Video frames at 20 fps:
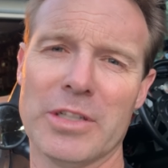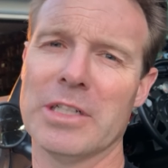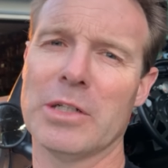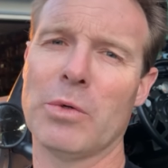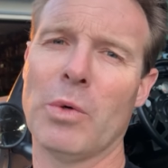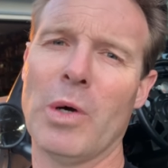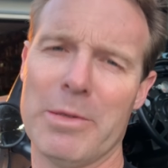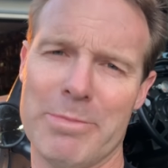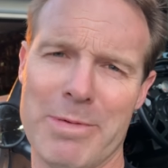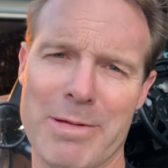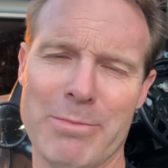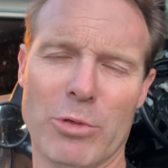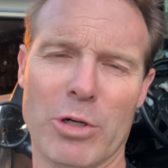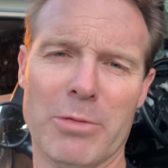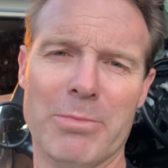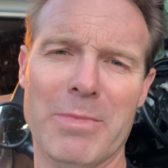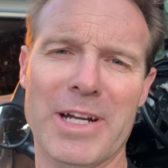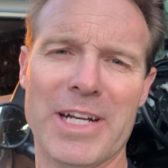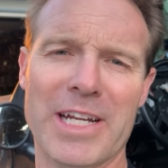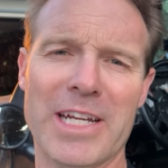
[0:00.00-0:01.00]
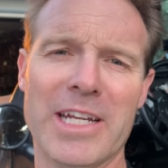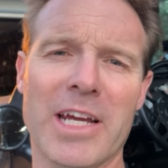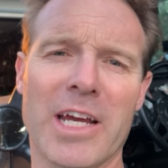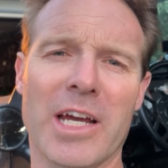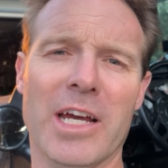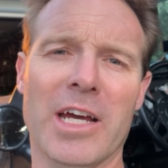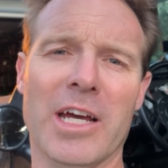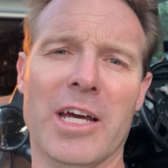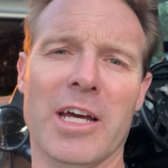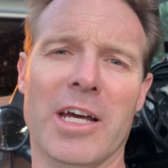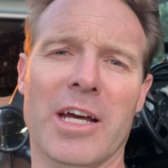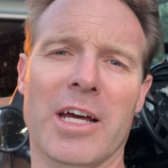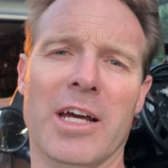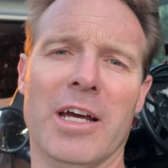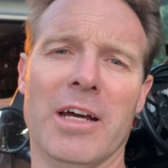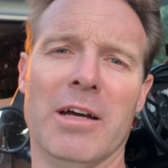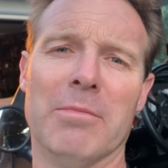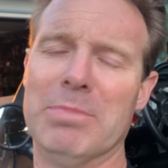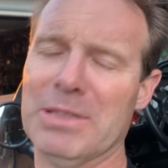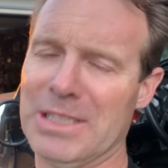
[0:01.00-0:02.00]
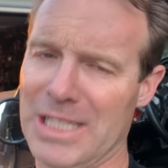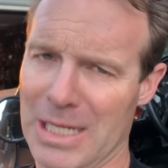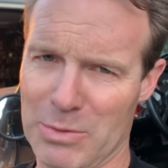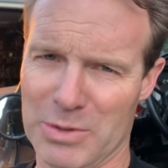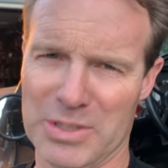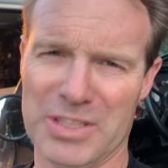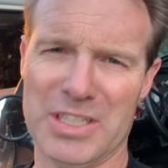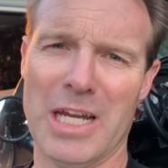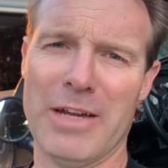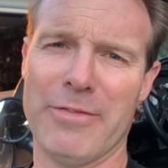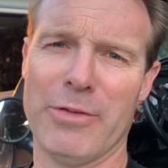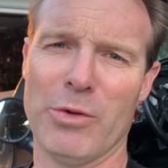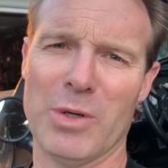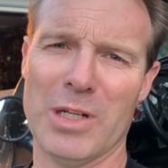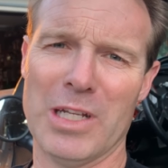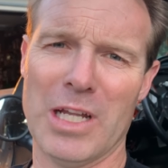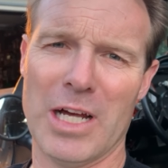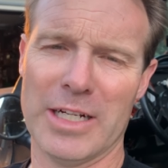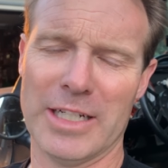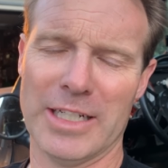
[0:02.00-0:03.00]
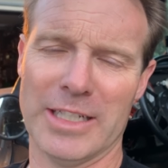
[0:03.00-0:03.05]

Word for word: They're quite a bit more money, but they will save you a lot